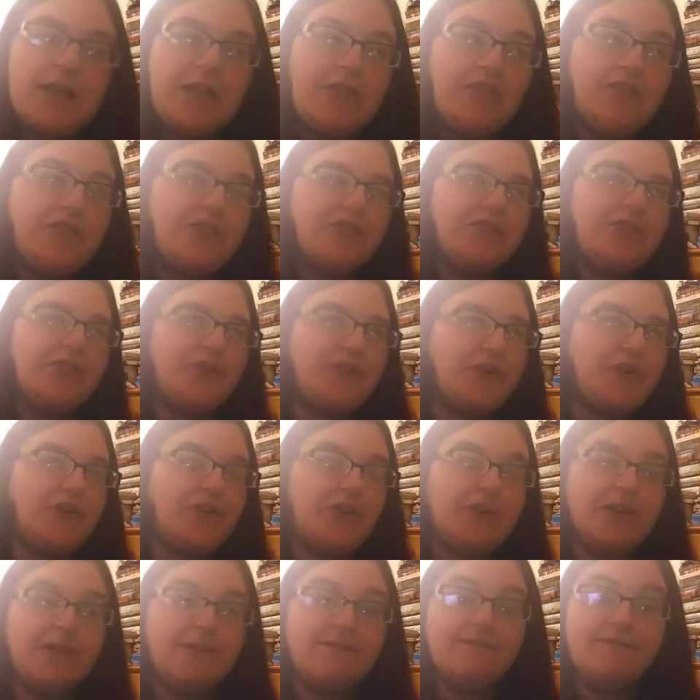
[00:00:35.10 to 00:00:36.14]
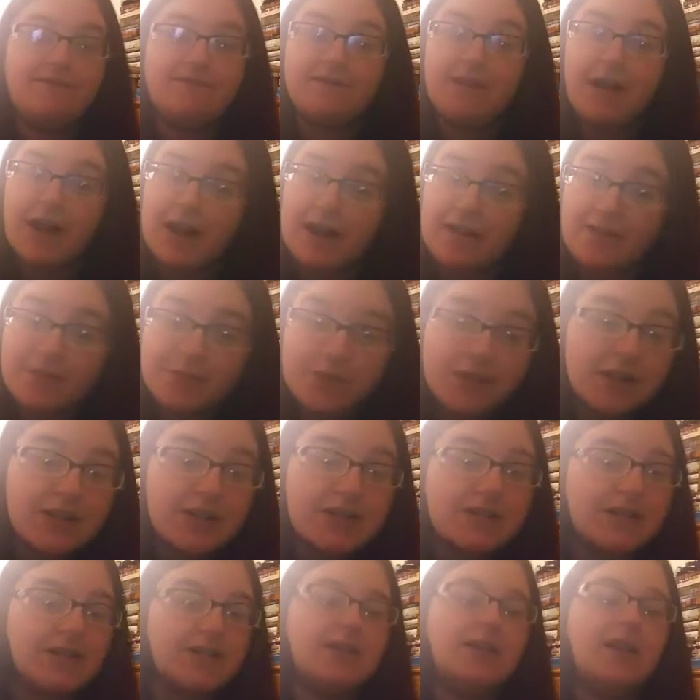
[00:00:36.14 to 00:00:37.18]
like 35 books.
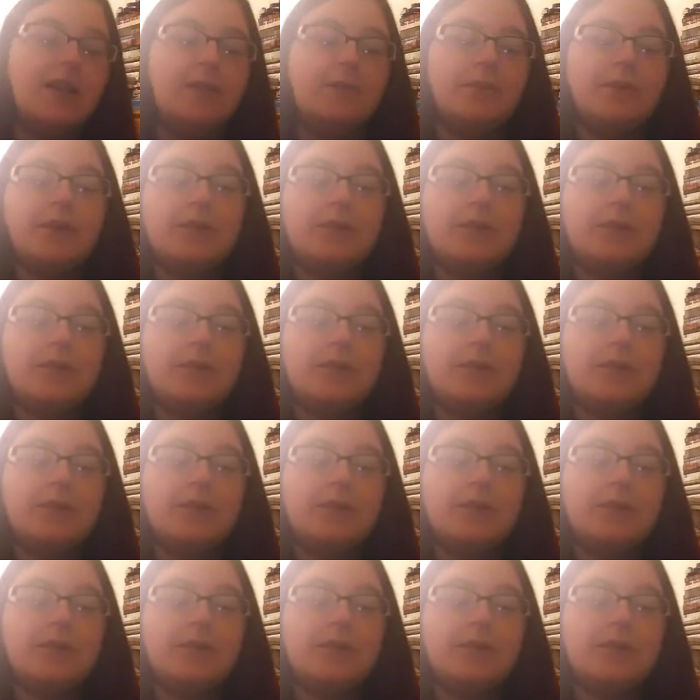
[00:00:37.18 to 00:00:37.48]
There's a lot of